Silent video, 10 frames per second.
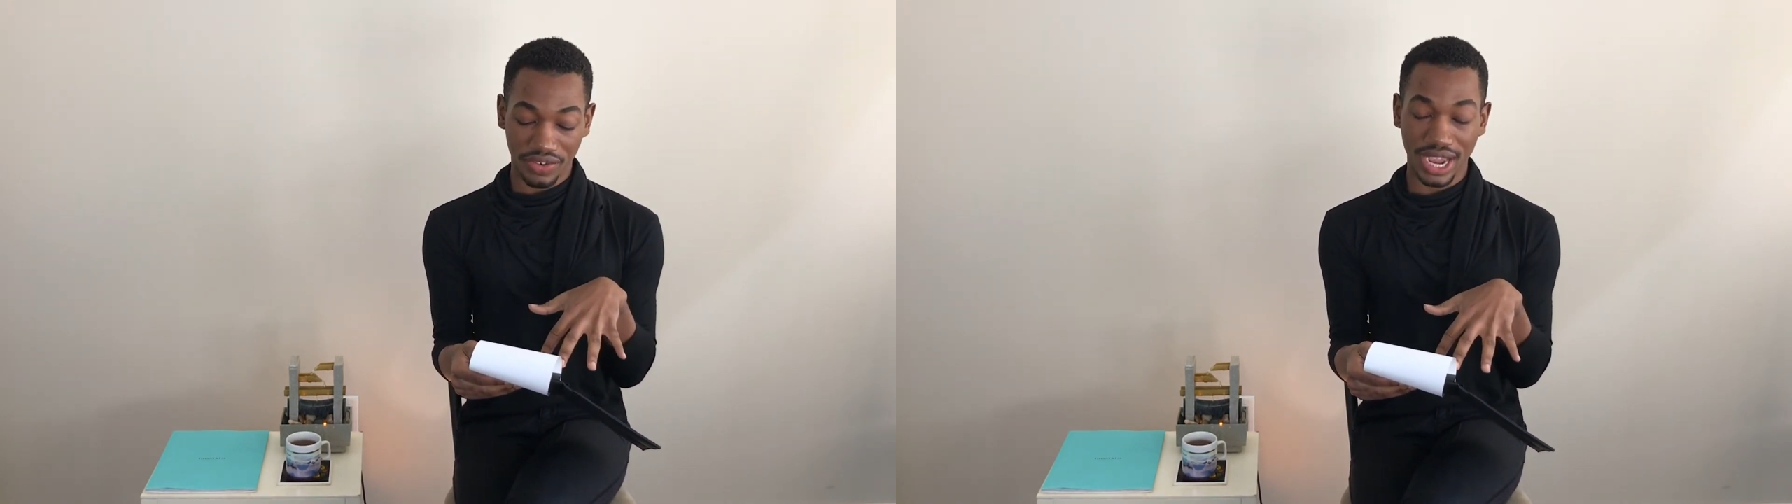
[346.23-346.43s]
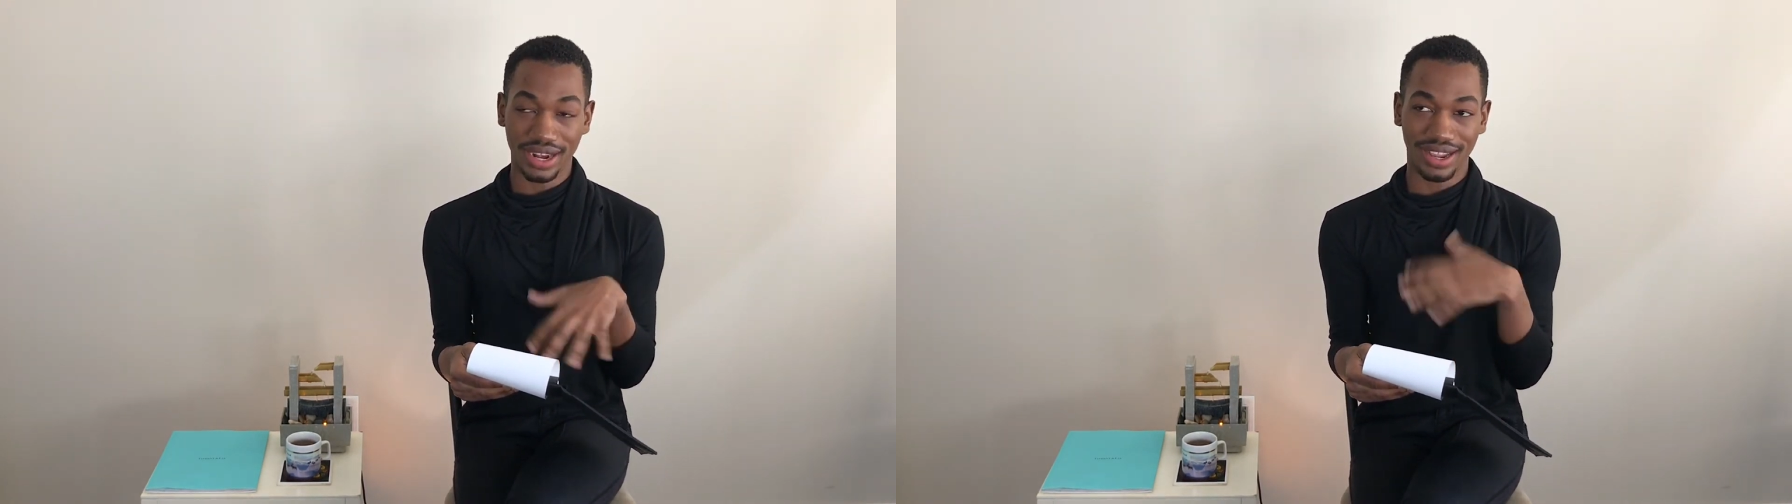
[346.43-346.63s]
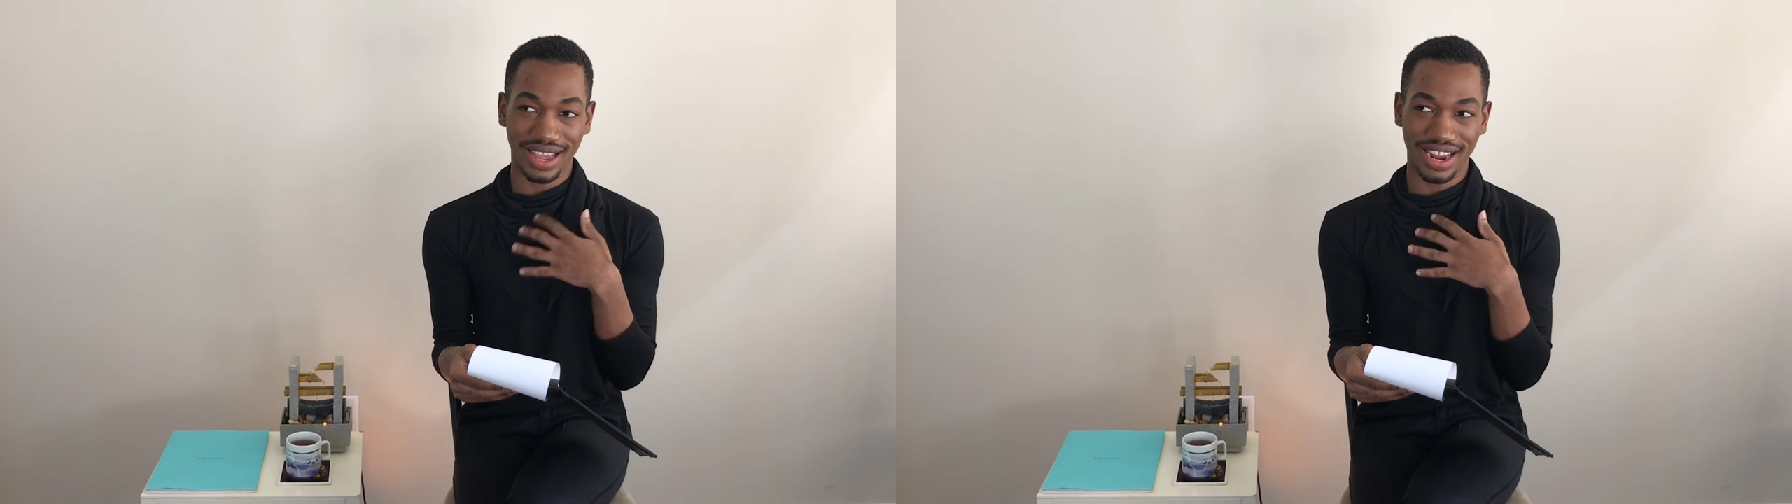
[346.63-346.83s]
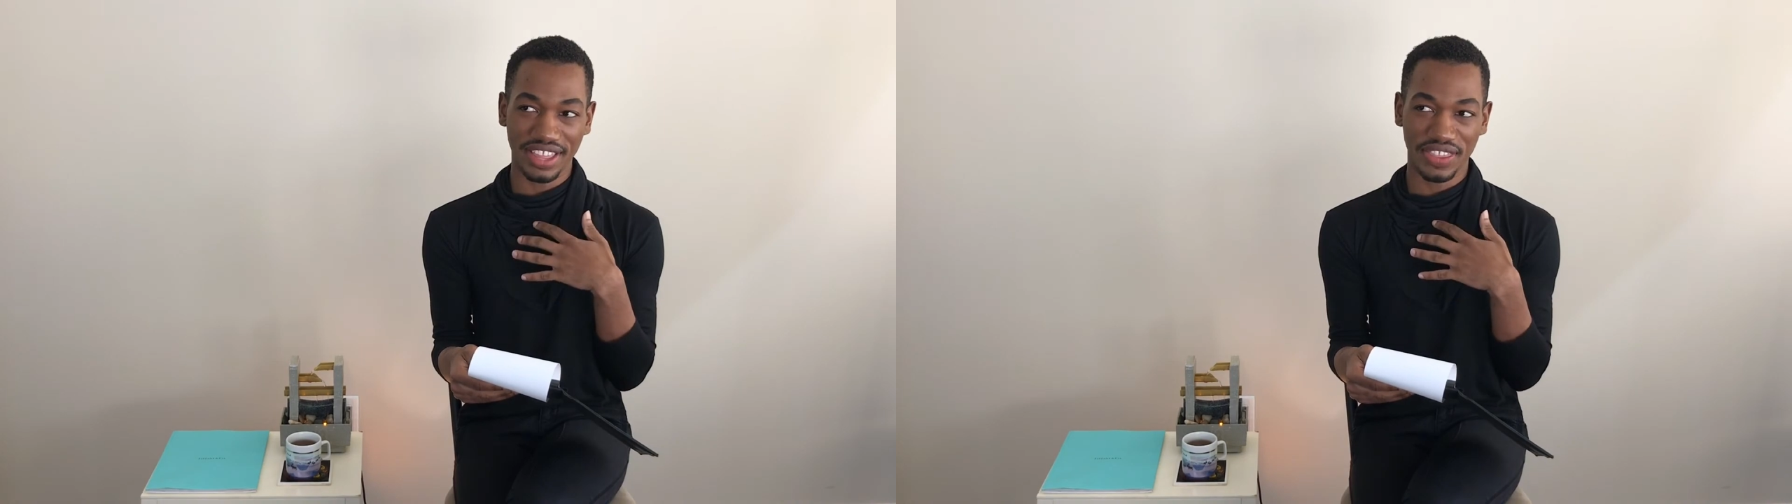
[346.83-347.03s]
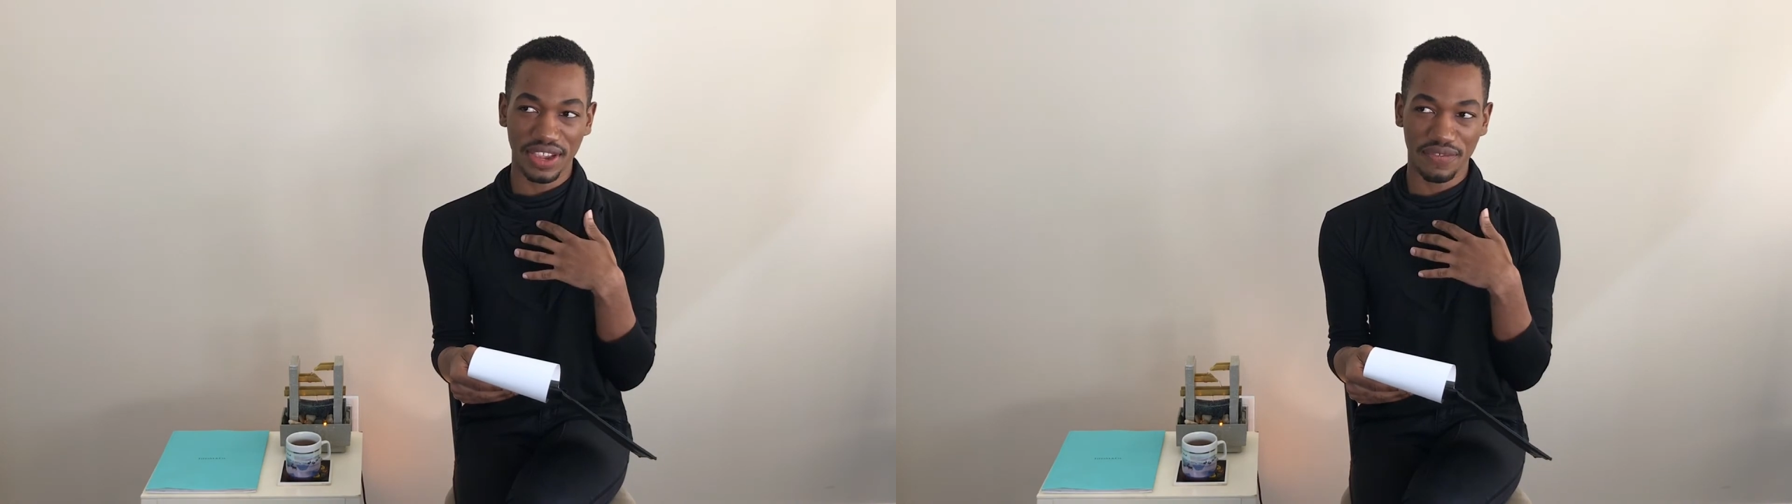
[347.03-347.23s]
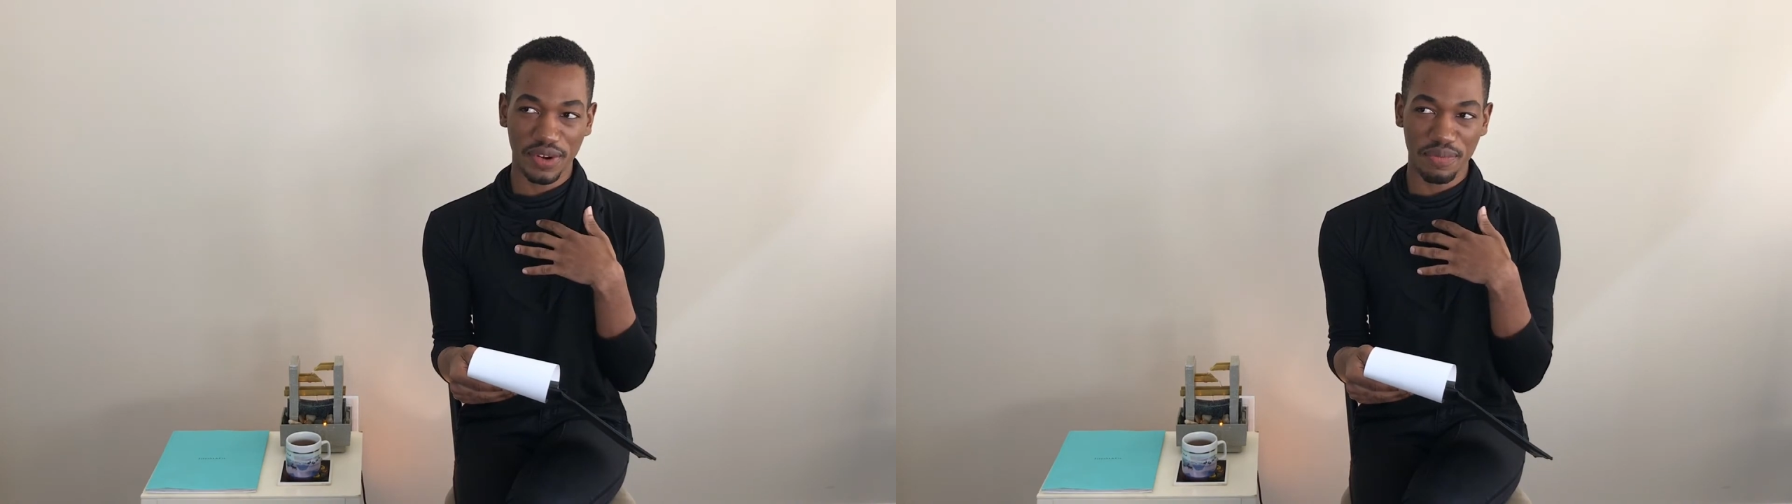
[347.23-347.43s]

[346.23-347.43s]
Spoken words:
writing. And I think for